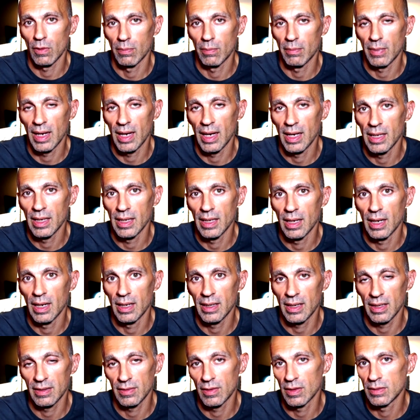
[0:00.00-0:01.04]
my
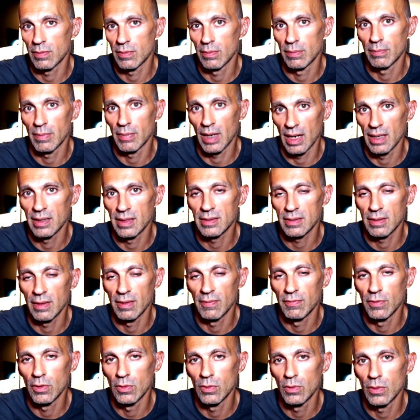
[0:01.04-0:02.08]
100 miles
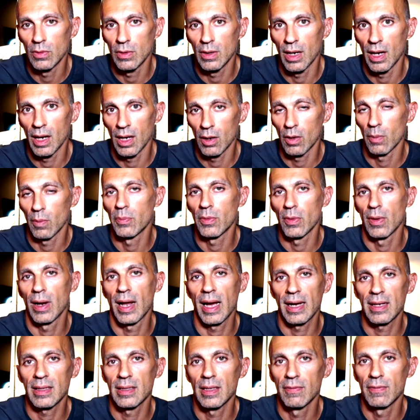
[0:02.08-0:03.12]
review. I hope you
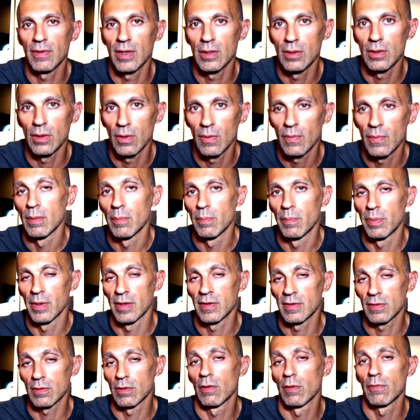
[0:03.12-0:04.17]
liked the video.
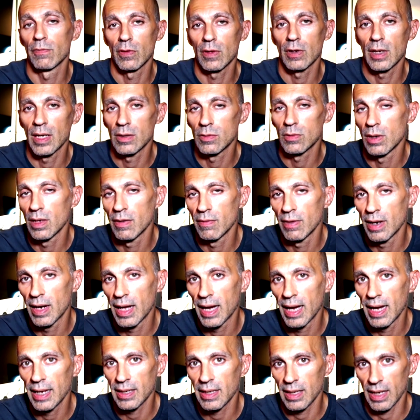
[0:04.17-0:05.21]
Please don't forget to leave a
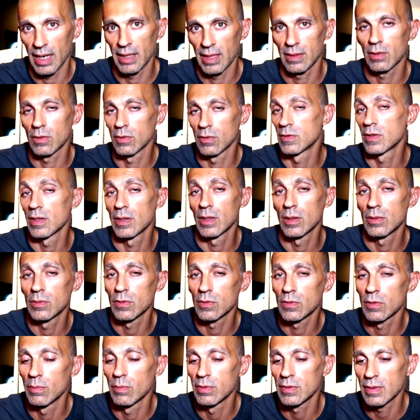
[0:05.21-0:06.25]
like and consider to
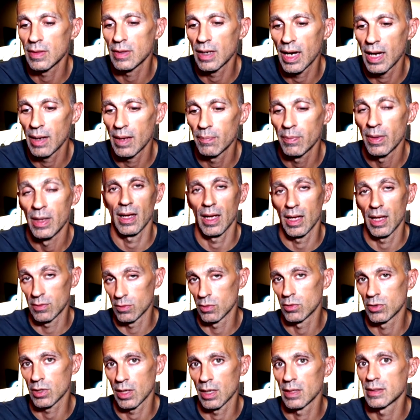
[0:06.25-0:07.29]
subscribe. As
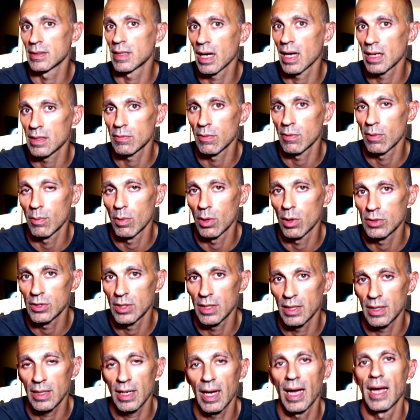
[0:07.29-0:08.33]
usual, thanks for
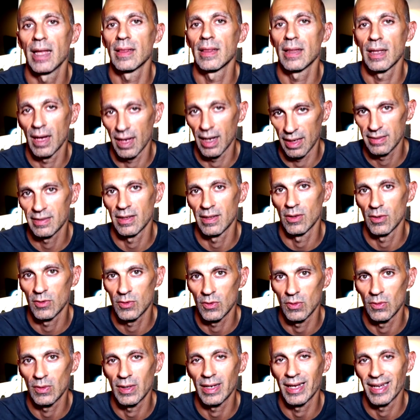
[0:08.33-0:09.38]
watching, and I'll see you
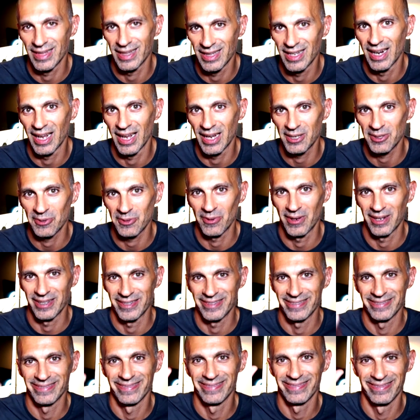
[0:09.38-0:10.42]
soon in the next one.
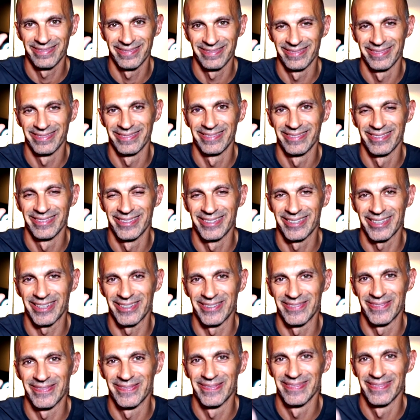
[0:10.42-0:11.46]

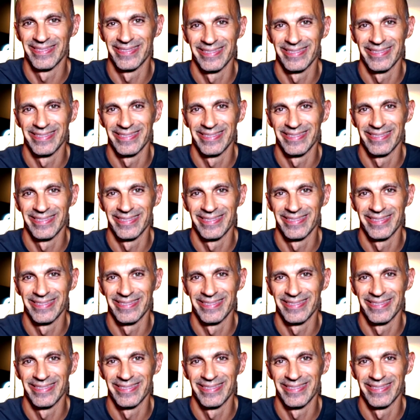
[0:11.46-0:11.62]
Ciao.